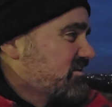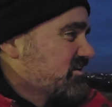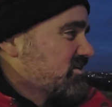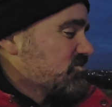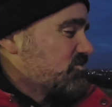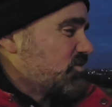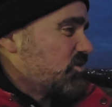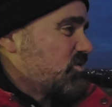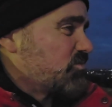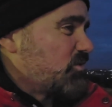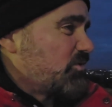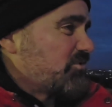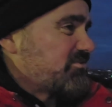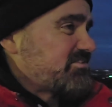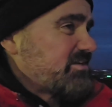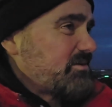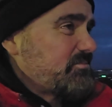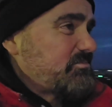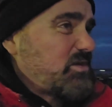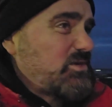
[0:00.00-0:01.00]
That's what you want.
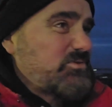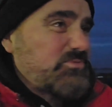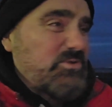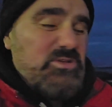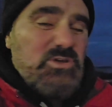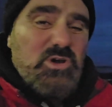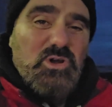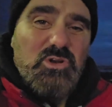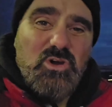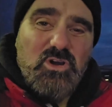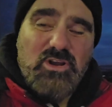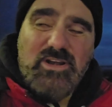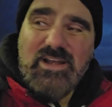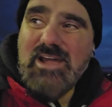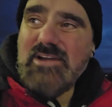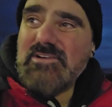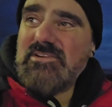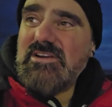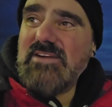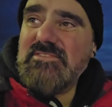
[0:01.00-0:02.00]
Sometimes when you've got a lot of
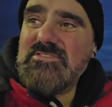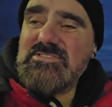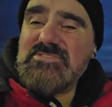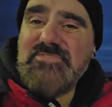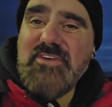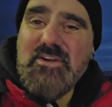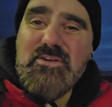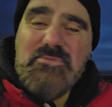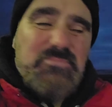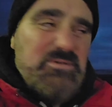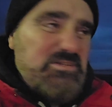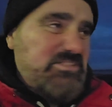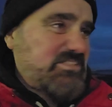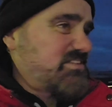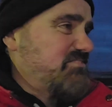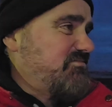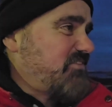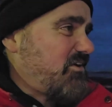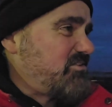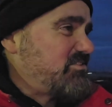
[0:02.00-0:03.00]
cloud cover, it's very
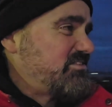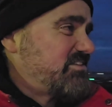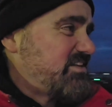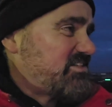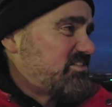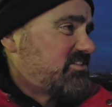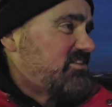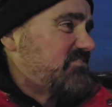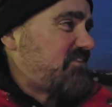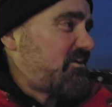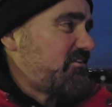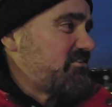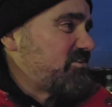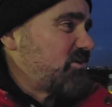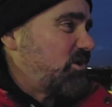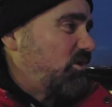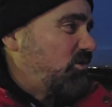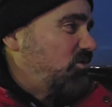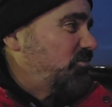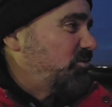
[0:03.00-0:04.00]
misty, very dingy, very
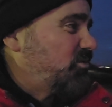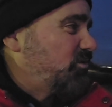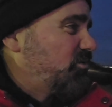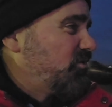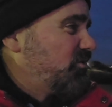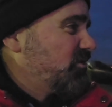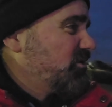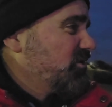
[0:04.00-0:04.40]
horrible,